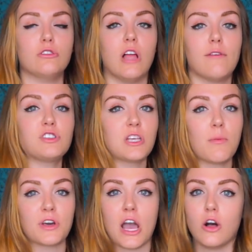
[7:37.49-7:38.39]
love
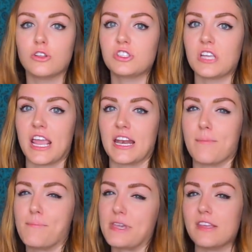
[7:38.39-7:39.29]
someone else
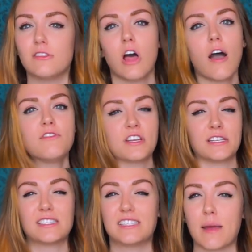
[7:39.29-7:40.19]
and be loved and
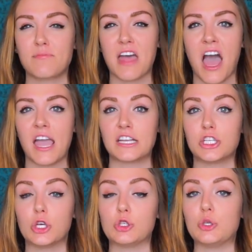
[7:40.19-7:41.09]
accept that
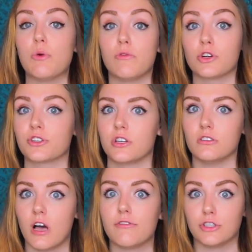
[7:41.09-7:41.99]
until you have learned to
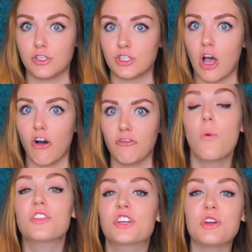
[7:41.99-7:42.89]
love yourself.
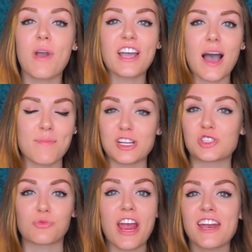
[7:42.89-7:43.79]
Whether you wake up and
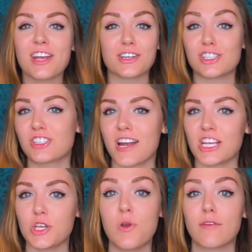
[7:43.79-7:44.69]
it's raining or it's
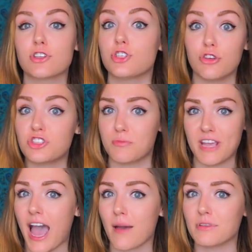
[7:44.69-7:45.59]
sunny, you have to choose to
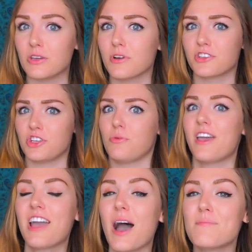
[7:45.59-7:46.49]
be happy. Whether you
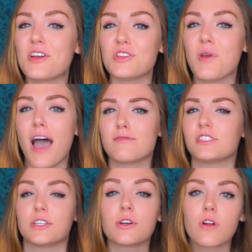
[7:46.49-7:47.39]
wake up and you have
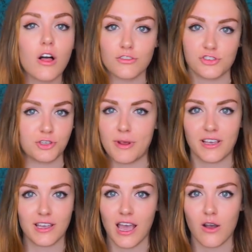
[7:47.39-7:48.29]
$0 in your
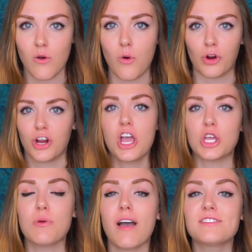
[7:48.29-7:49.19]
bank account or
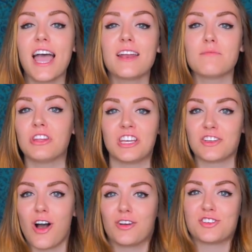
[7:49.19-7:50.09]
you have $10 million
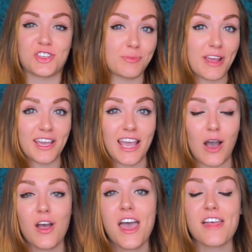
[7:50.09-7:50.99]
in your bank account,